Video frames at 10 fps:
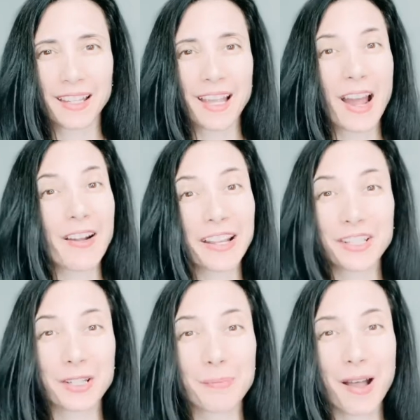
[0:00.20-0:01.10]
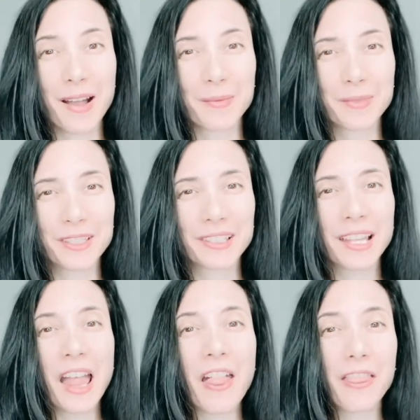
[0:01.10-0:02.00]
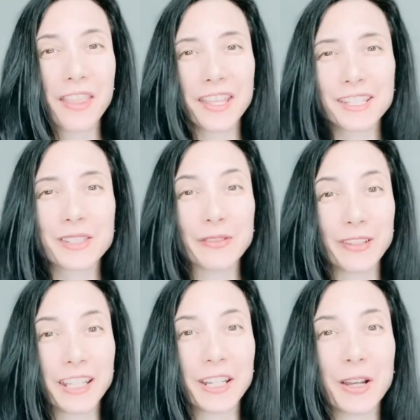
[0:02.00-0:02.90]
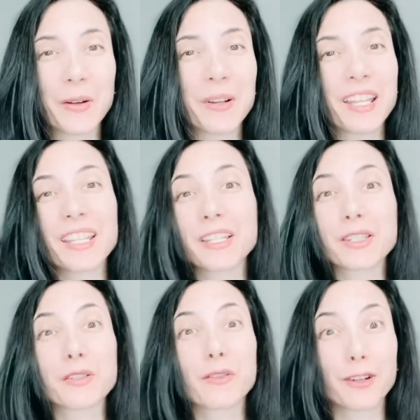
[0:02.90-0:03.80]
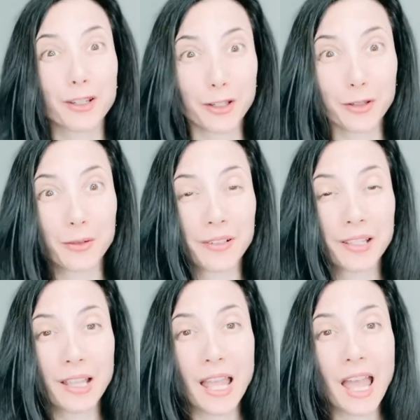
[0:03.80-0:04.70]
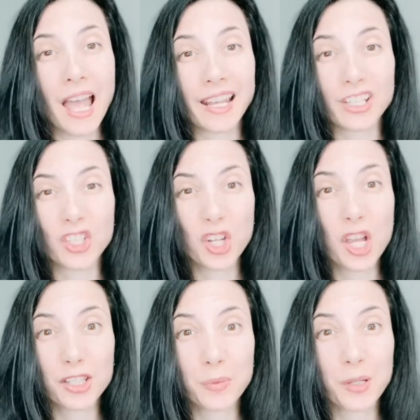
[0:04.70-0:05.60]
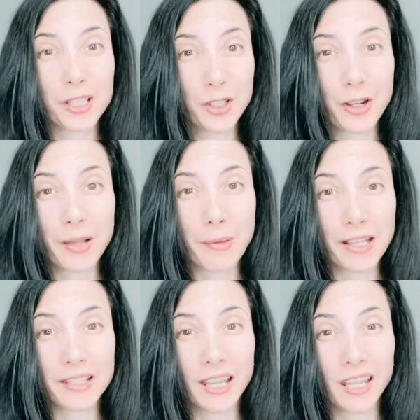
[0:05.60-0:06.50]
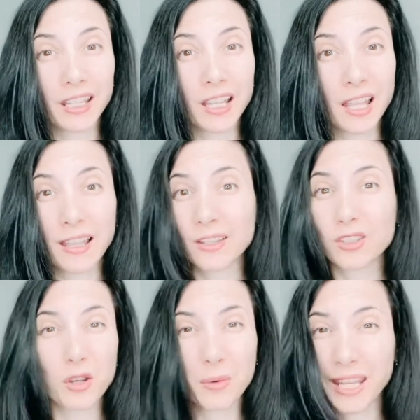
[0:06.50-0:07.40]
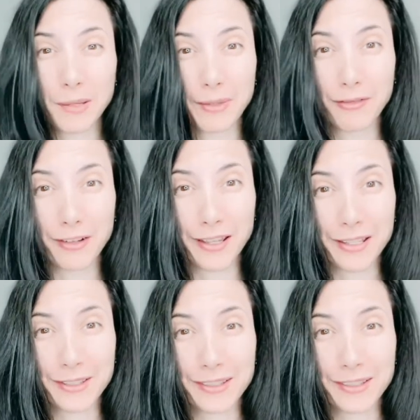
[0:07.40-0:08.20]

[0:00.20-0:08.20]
All right, gym moms, this video is for you. And I just want to start out by saying, don't hate me for this.